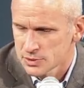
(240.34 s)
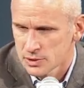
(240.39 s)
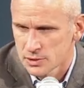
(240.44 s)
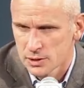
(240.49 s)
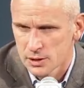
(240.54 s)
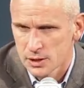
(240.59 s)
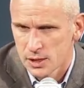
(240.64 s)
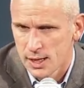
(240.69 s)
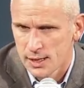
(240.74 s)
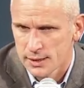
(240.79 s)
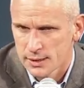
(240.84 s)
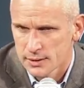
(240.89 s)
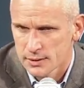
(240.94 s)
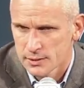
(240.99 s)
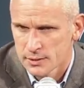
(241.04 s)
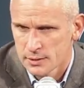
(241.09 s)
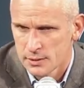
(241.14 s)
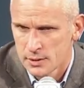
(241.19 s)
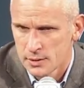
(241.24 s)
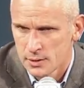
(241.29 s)
to look like.
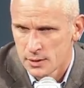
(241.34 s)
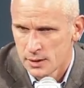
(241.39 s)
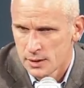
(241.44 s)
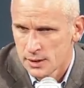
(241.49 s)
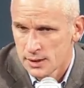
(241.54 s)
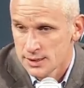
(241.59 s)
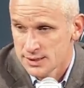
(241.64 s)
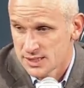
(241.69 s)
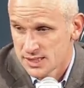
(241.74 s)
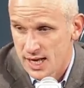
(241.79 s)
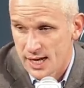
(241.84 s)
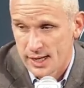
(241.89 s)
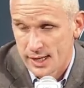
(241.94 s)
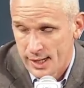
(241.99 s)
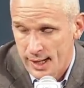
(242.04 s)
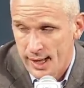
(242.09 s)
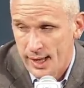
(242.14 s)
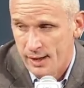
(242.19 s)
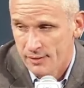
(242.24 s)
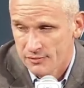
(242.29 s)
His second
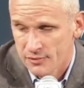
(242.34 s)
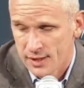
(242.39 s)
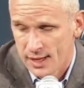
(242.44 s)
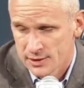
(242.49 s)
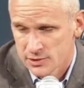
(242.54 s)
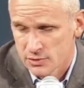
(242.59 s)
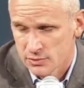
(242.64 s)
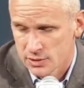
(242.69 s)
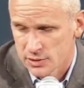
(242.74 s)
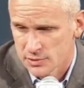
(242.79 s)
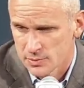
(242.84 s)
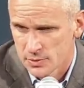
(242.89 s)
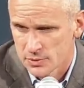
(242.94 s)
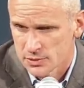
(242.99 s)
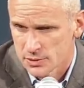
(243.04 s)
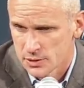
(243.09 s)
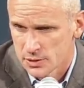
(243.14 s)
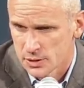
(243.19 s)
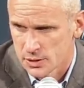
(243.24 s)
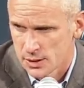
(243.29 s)
half. That's what it's supposed
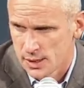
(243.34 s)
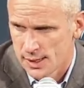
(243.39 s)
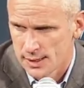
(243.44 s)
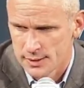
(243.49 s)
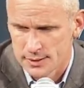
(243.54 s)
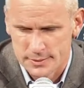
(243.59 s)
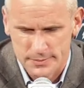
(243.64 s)
to look like.